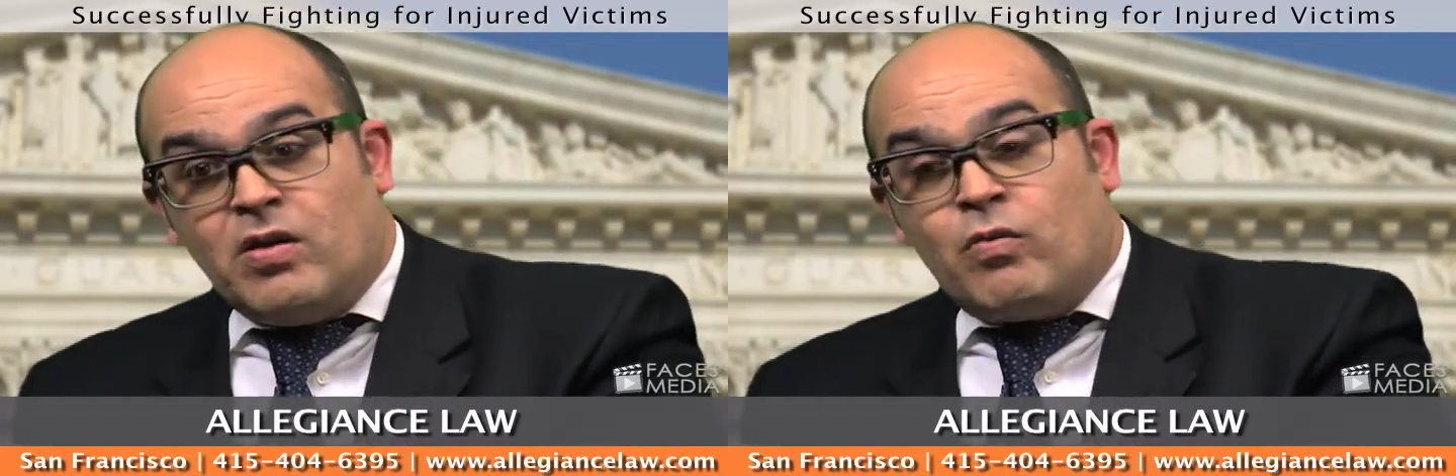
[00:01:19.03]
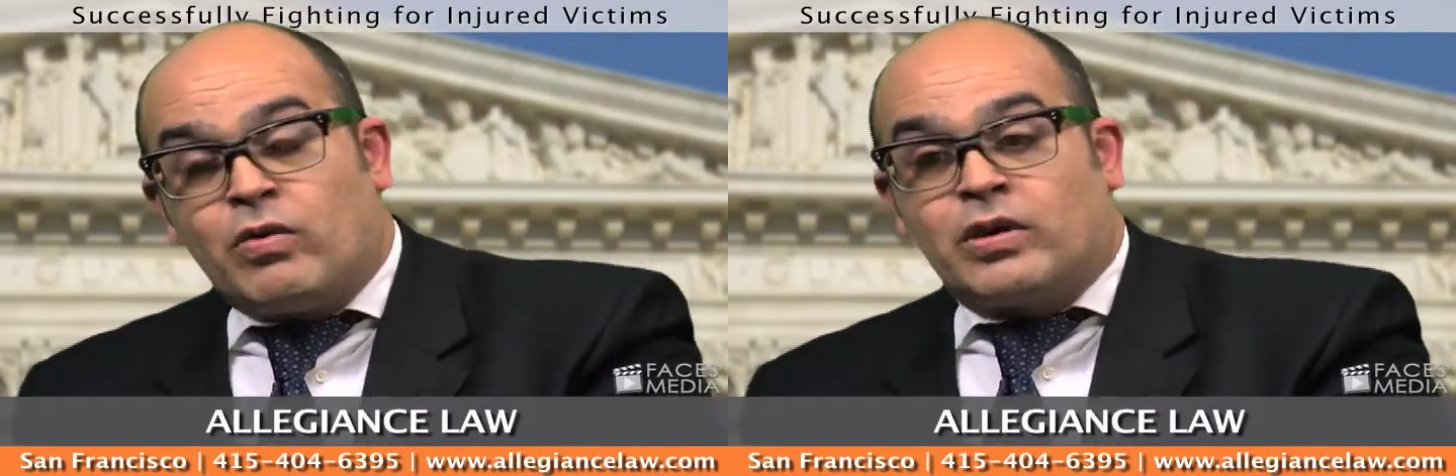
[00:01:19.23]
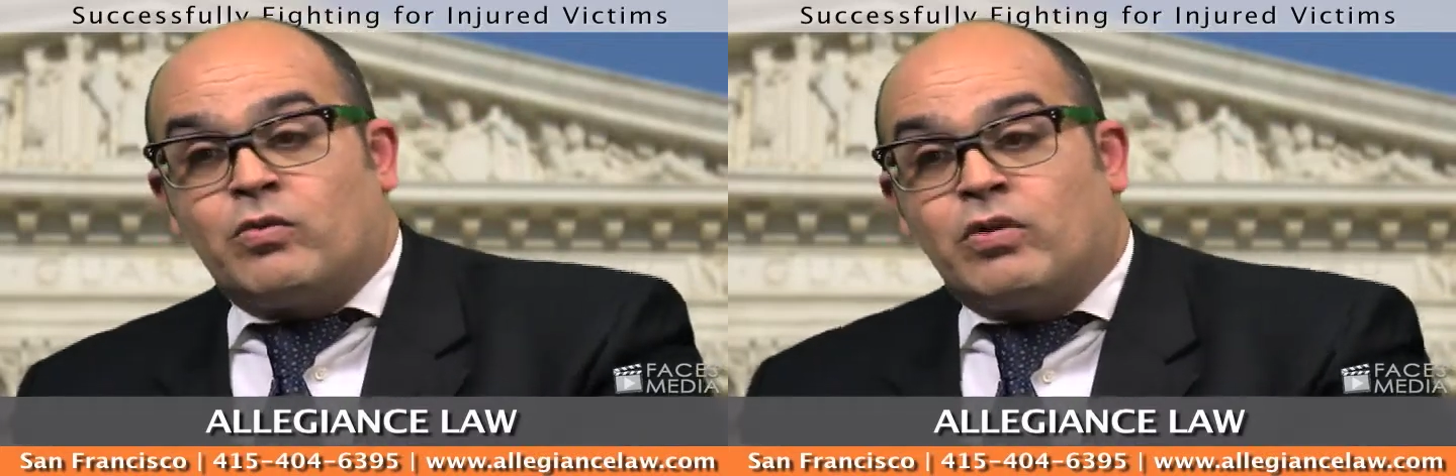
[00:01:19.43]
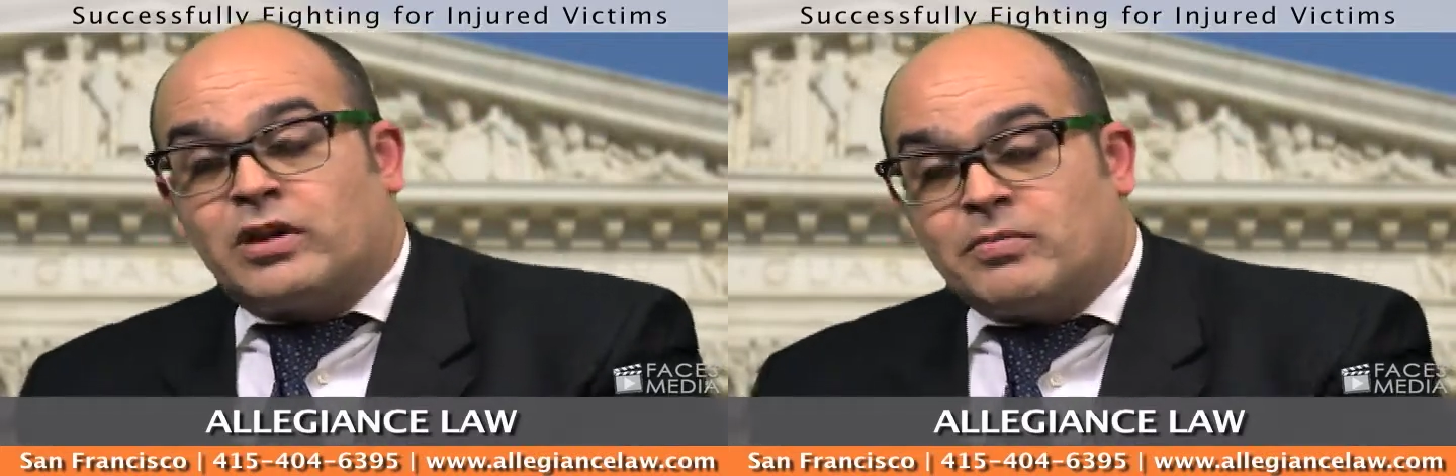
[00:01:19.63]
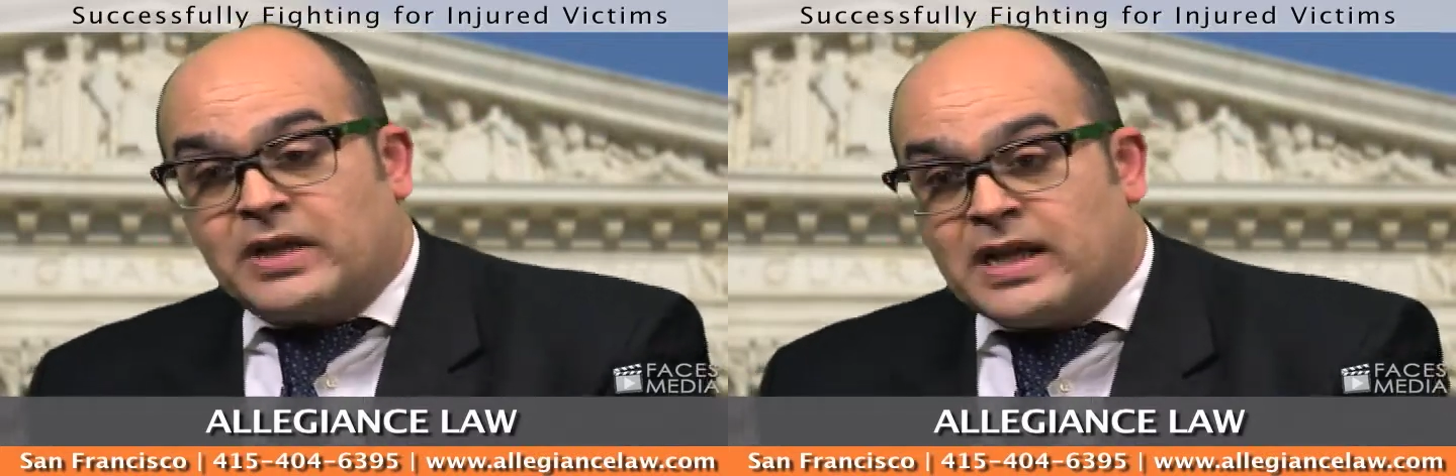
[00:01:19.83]
We're going to work
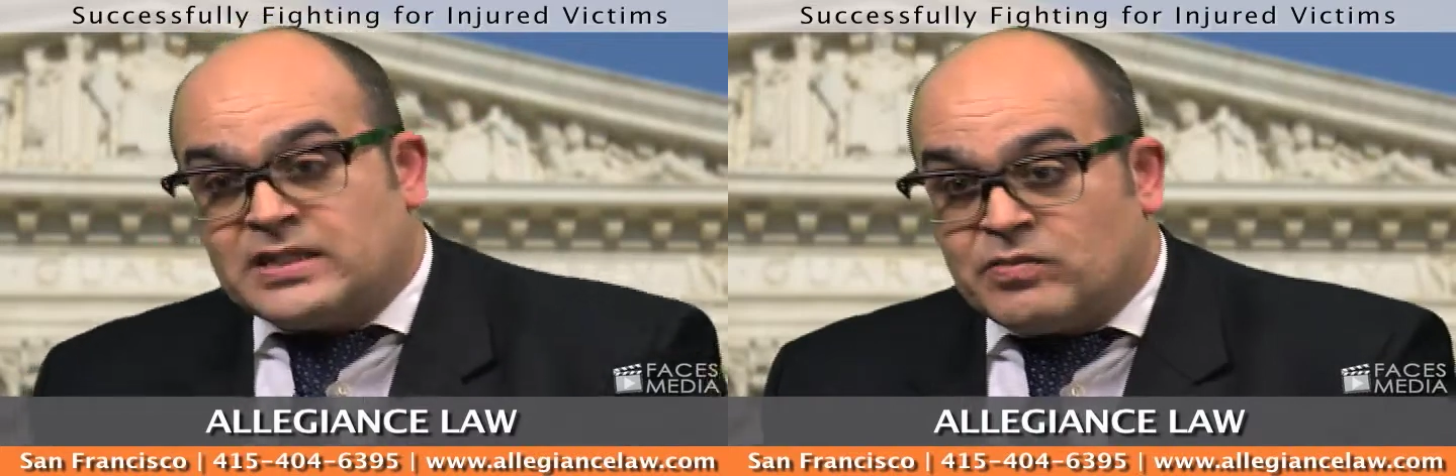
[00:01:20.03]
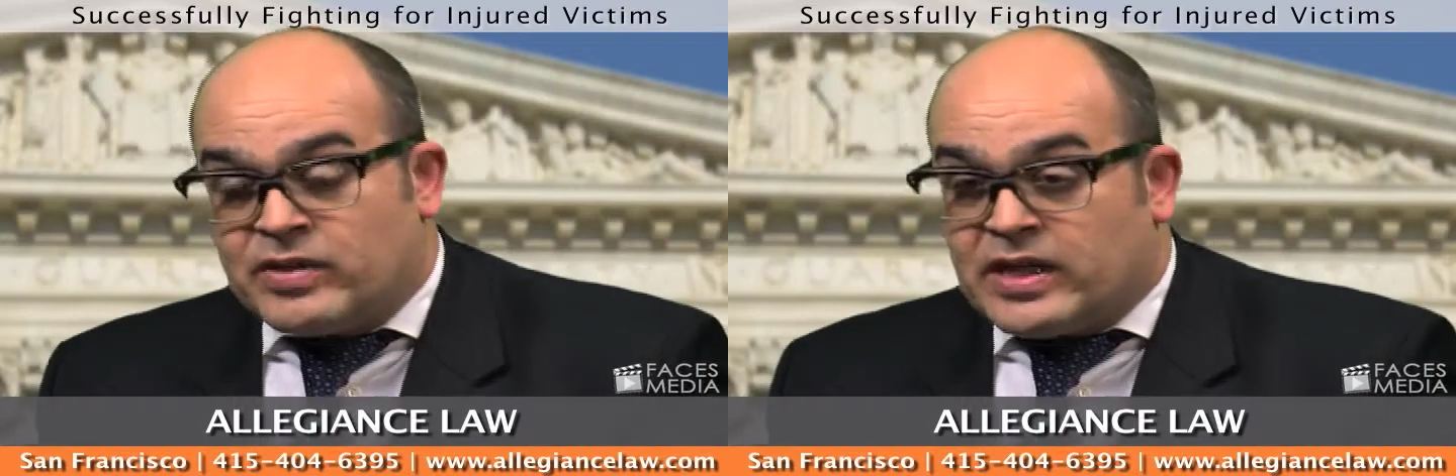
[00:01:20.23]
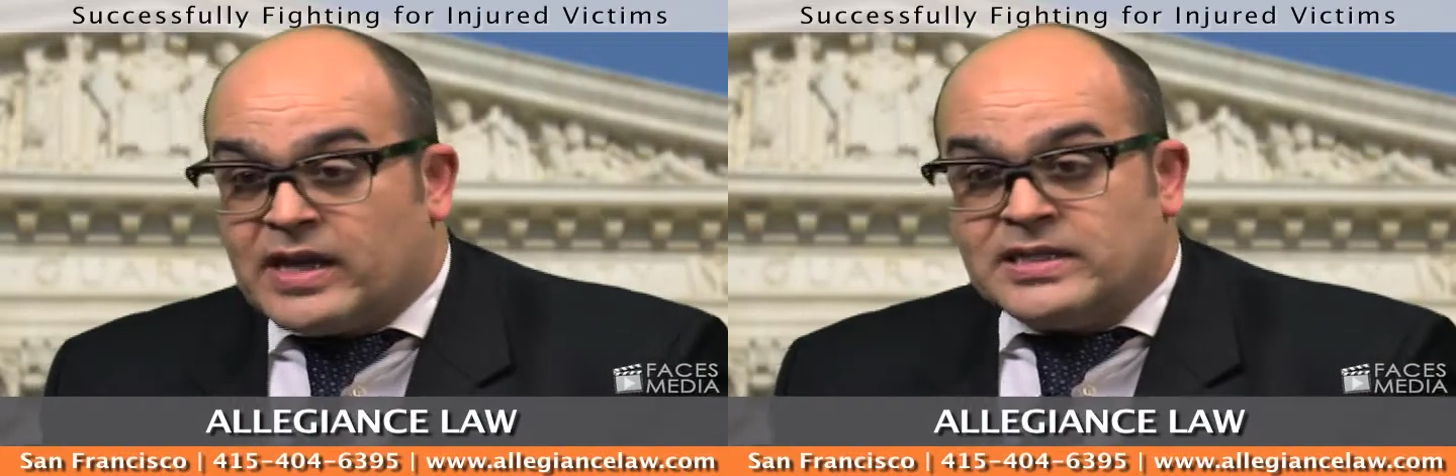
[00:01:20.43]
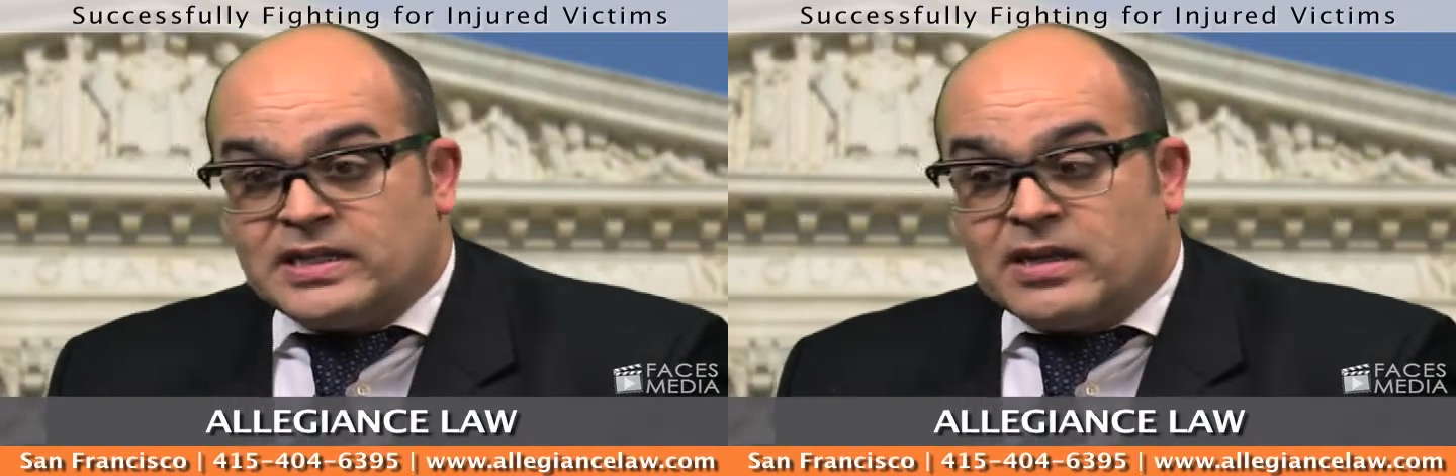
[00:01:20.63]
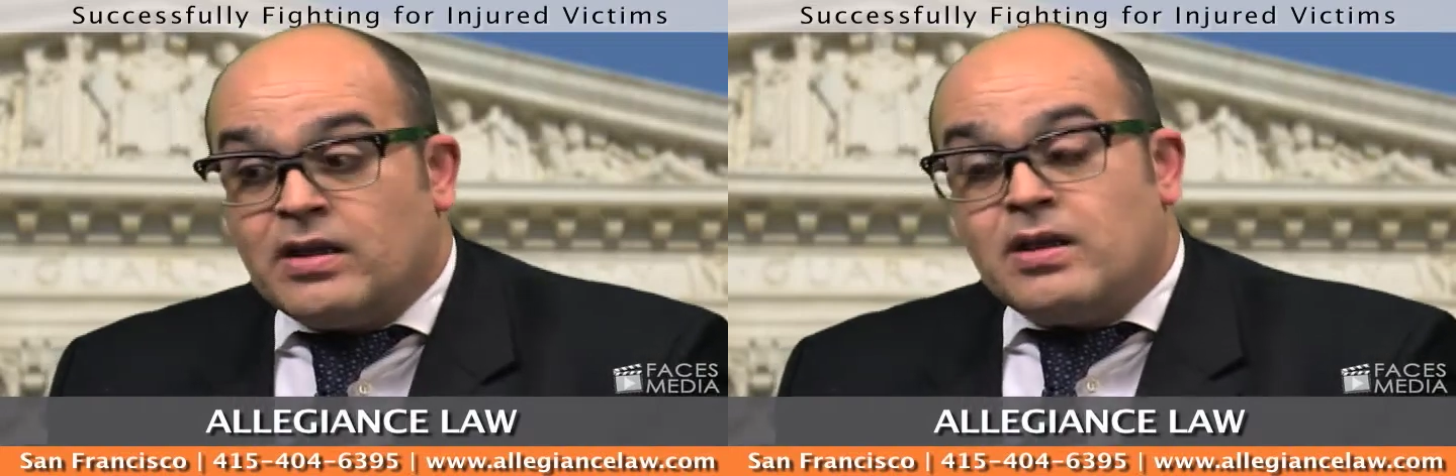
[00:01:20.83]
up a case with the
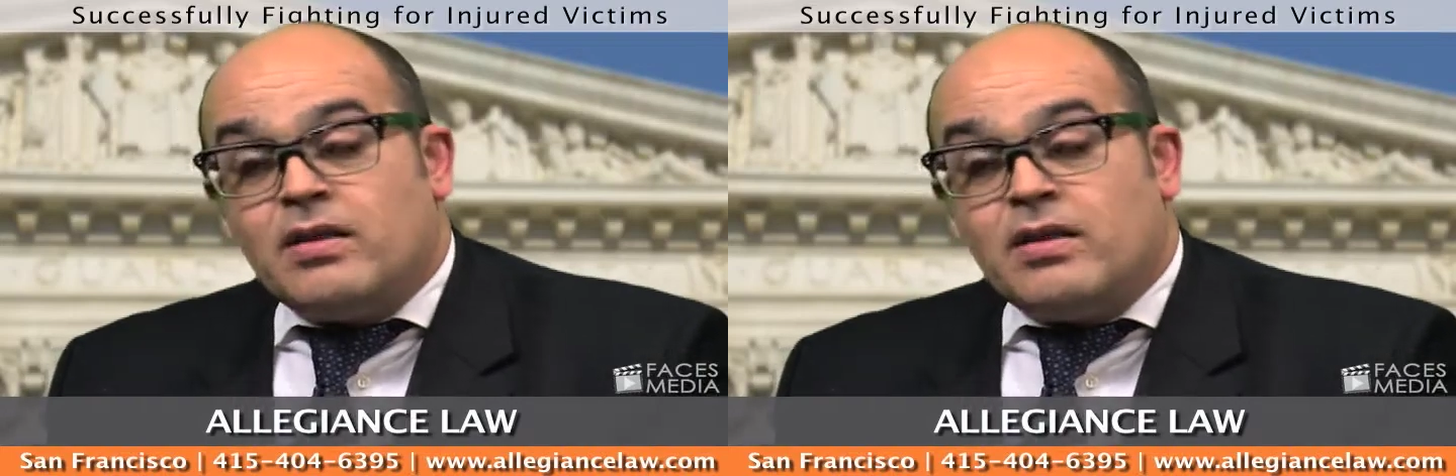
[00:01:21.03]
idea